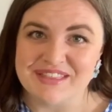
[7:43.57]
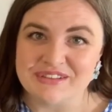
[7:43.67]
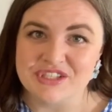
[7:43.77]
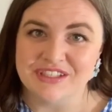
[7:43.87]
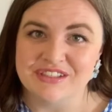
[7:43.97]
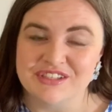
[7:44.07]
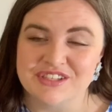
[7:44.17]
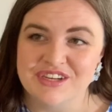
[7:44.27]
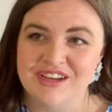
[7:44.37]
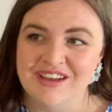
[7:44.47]
the
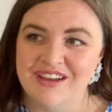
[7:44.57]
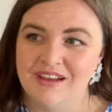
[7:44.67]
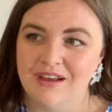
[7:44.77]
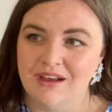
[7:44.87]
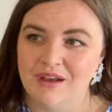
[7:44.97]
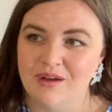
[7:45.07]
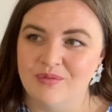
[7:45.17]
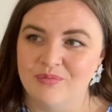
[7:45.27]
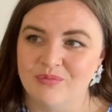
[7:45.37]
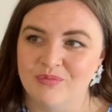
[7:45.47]
church,
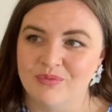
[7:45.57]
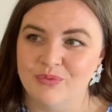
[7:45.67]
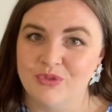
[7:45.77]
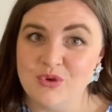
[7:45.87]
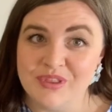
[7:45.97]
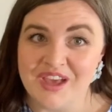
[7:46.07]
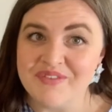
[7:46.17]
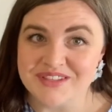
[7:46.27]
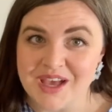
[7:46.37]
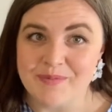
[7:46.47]
new life
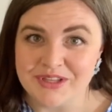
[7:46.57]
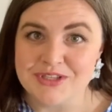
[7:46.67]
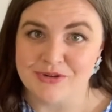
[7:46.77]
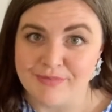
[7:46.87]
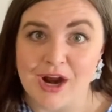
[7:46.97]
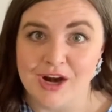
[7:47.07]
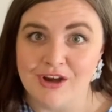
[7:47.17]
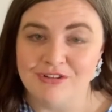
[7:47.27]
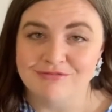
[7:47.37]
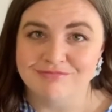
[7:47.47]
is coming tomorrow.